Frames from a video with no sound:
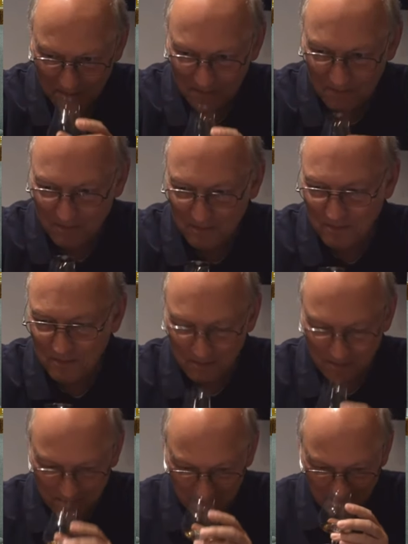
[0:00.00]

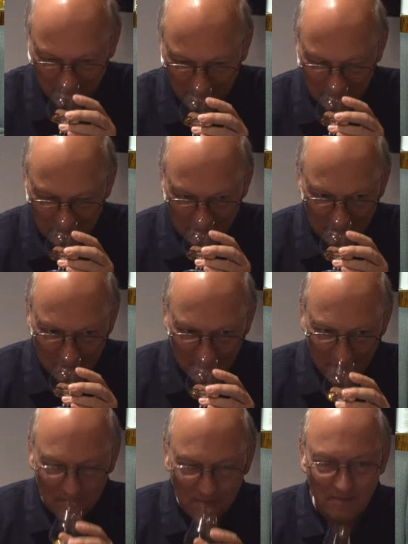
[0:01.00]

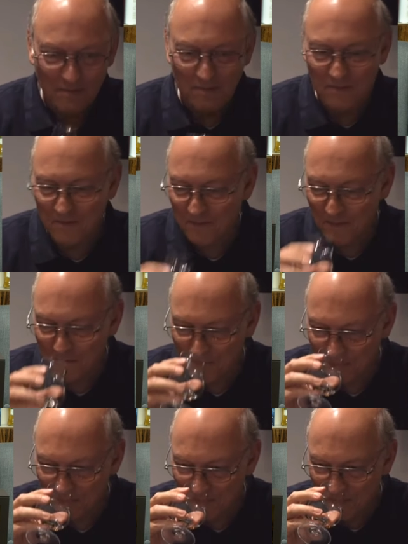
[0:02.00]

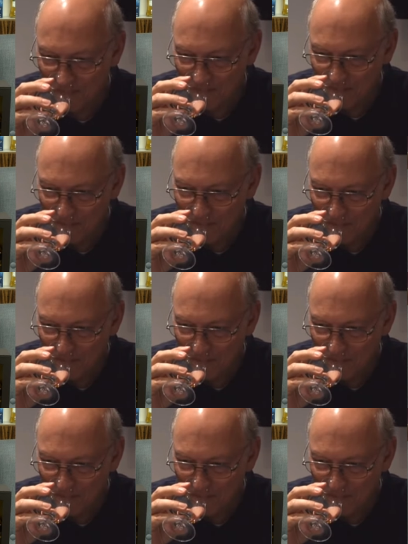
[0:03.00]
(silent)